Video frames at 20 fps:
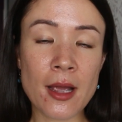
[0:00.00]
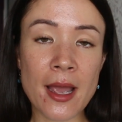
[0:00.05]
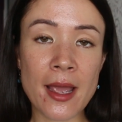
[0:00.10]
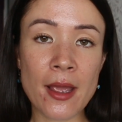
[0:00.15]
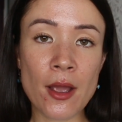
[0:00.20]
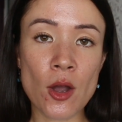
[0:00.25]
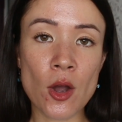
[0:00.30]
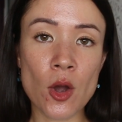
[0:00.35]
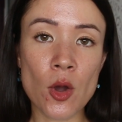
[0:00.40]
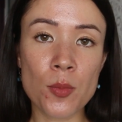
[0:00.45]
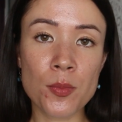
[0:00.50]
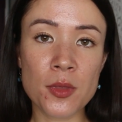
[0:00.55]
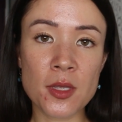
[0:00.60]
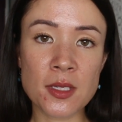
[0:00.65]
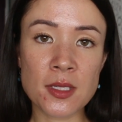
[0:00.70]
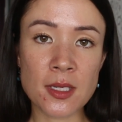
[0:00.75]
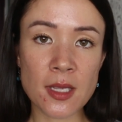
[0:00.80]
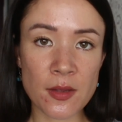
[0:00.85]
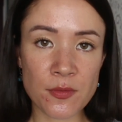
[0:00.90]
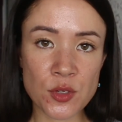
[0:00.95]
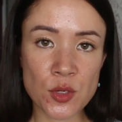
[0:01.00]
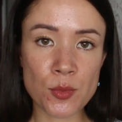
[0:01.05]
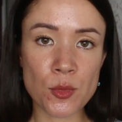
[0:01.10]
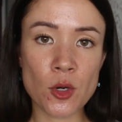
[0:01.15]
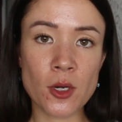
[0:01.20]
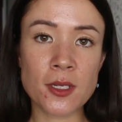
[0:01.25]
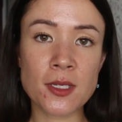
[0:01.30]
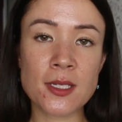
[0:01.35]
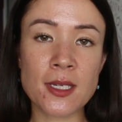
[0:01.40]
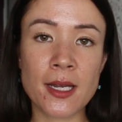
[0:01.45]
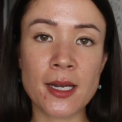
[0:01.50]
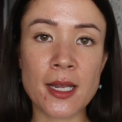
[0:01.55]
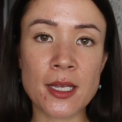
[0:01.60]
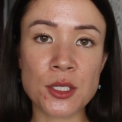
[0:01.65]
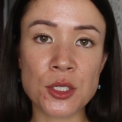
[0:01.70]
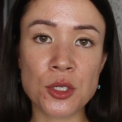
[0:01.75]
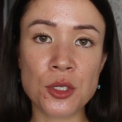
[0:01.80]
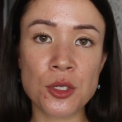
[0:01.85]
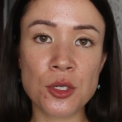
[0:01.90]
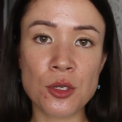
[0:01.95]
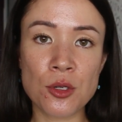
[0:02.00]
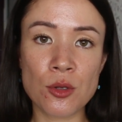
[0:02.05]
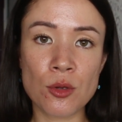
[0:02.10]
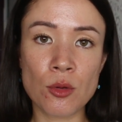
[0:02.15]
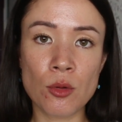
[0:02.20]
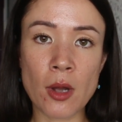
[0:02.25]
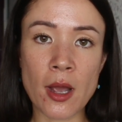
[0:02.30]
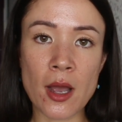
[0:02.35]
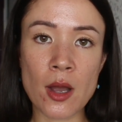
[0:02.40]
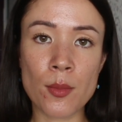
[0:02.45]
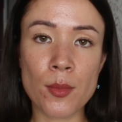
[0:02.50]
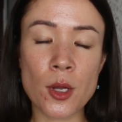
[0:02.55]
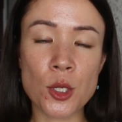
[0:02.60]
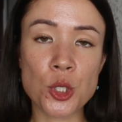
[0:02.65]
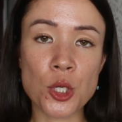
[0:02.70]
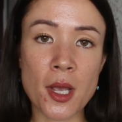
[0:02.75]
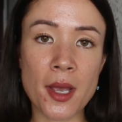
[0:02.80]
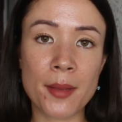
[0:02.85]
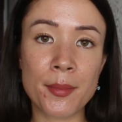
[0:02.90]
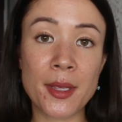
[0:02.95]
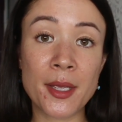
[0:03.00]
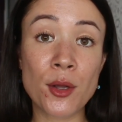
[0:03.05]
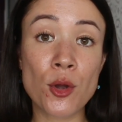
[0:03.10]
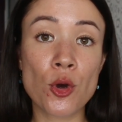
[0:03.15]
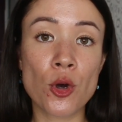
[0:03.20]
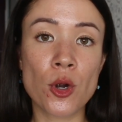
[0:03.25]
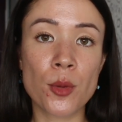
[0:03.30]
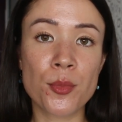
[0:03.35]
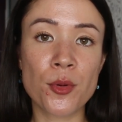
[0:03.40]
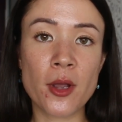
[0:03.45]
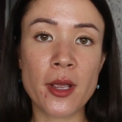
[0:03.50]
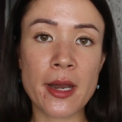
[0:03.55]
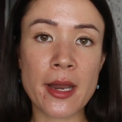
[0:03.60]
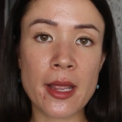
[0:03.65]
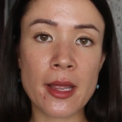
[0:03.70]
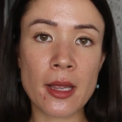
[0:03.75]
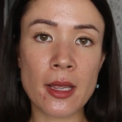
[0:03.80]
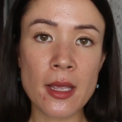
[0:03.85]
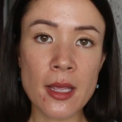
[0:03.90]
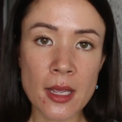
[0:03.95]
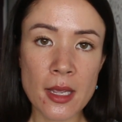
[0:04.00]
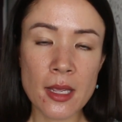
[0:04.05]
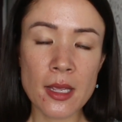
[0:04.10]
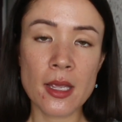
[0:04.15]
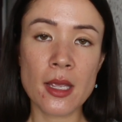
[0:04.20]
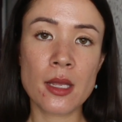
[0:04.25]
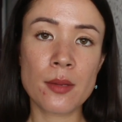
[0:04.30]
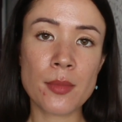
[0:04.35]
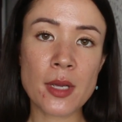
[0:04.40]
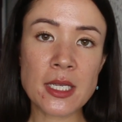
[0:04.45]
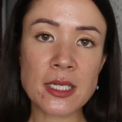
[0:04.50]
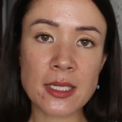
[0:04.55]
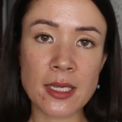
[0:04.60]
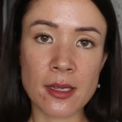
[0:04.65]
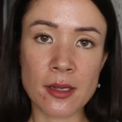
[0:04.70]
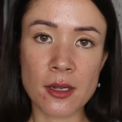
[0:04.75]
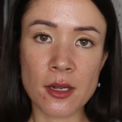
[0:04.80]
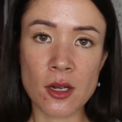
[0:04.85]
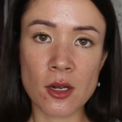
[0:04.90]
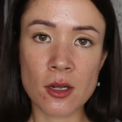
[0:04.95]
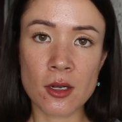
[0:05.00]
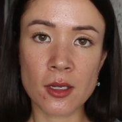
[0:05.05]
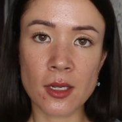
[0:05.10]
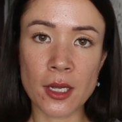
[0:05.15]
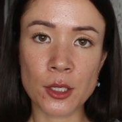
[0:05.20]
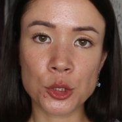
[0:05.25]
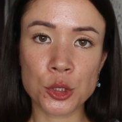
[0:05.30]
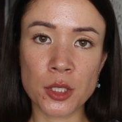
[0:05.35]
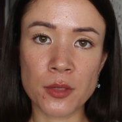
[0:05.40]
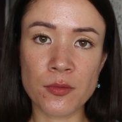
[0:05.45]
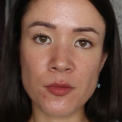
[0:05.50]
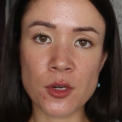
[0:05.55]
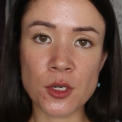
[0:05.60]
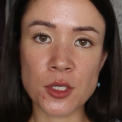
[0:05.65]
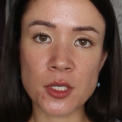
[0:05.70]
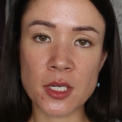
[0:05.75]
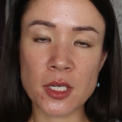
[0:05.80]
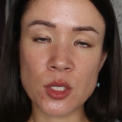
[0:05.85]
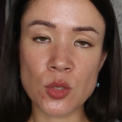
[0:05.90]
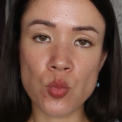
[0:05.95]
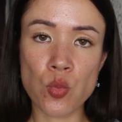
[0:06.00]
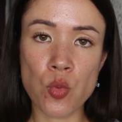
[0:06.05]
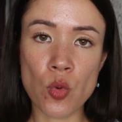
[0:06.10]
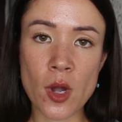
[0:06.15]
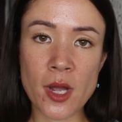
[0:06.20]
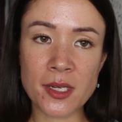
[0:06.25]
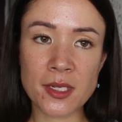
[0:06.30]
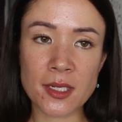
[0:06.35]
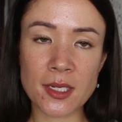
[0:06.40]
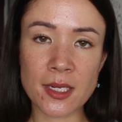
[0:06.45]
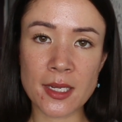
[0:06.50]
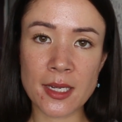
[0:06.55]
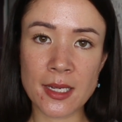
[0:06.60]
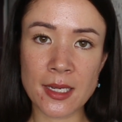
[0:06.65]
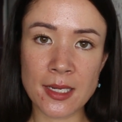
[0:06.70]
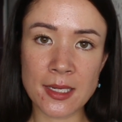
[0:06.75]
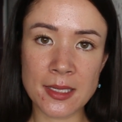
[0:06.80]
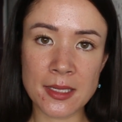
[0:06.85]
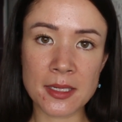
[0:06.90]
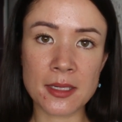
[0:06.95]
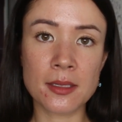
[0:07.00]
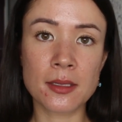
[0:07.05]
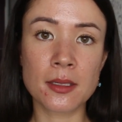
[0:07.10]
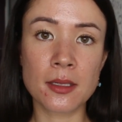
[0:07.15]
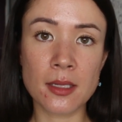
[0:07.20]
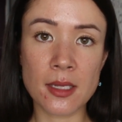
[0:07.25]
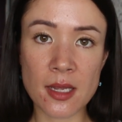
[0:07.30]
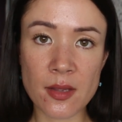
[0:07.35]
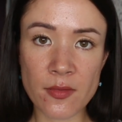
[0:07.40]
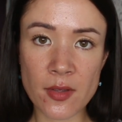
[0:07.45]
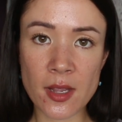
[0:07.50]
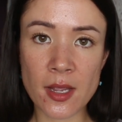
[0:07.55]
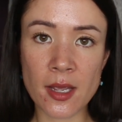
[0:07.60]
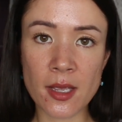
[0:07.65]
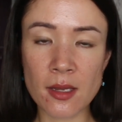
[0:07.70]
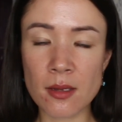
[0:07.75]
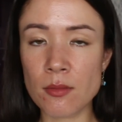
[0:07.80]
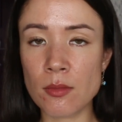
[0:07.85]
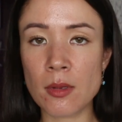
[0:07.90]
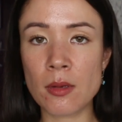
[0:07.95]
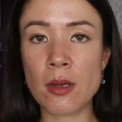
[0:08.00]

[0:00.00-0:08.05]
I hope this gives you more insight as to how much I'm incorporating in my skincare collection versus what is leaving it,